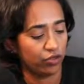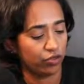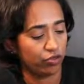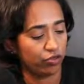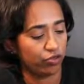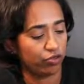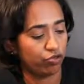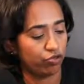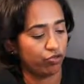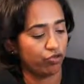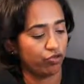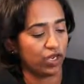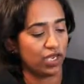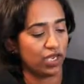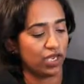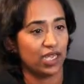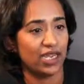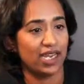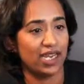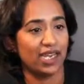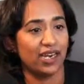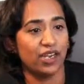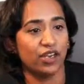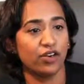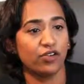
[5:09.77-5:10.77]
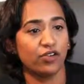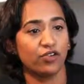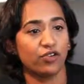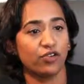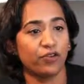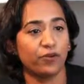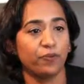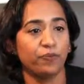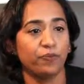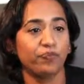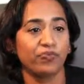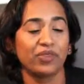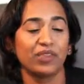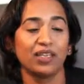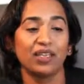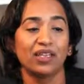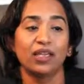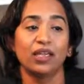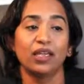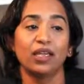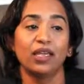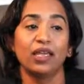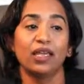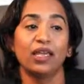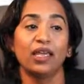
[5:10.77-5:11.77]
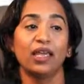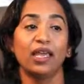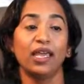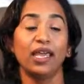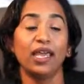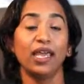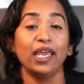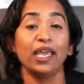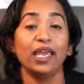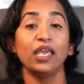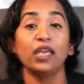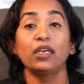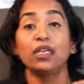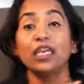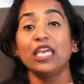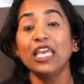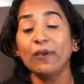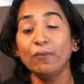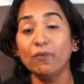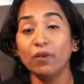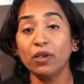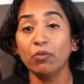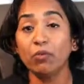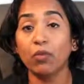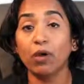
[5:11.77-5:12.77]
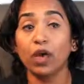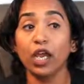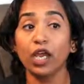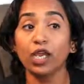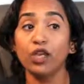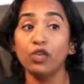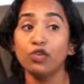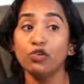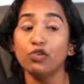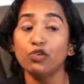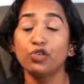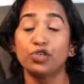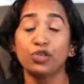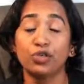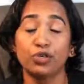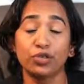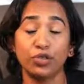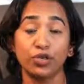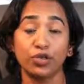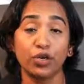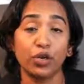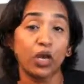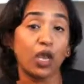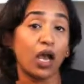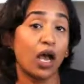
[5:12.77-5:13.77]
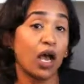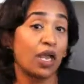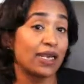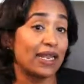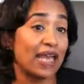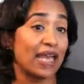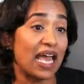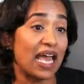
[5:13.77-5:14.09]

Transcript: 3 and enter. And keep in mind, you should not have